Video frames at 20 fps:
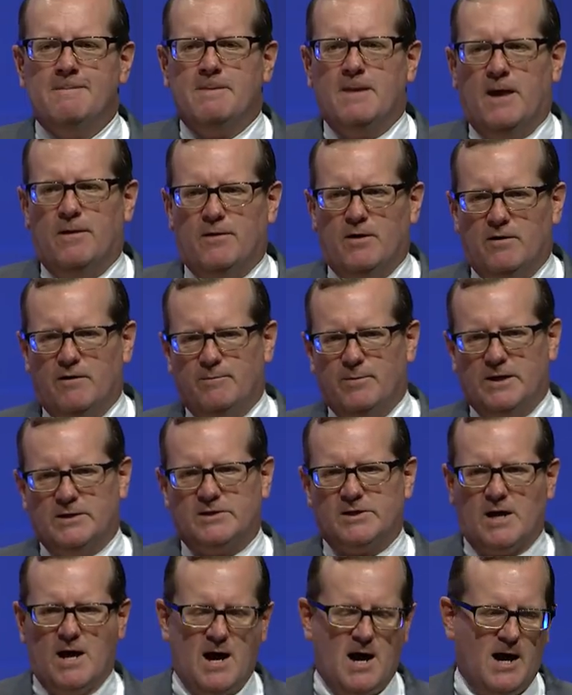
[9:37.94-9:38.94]
And there have been
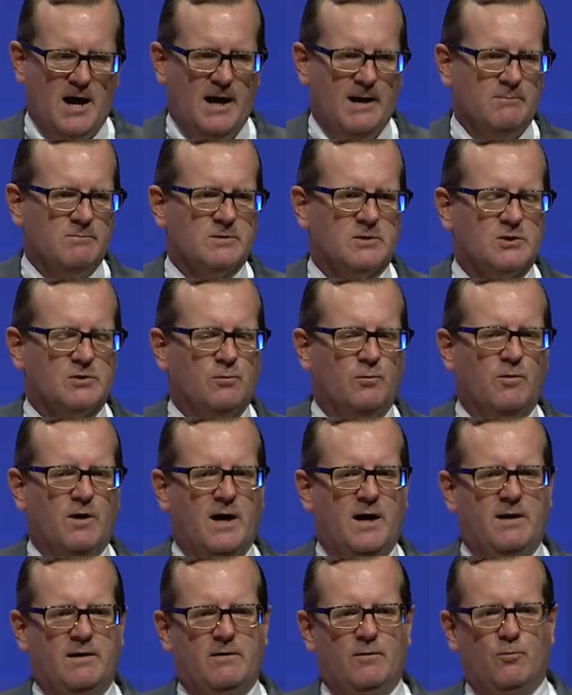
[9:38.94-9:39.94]
times
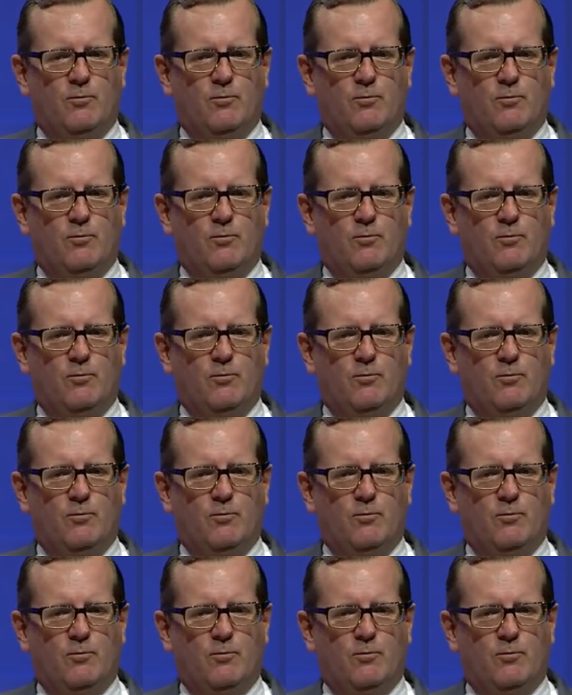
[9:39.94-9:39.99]
when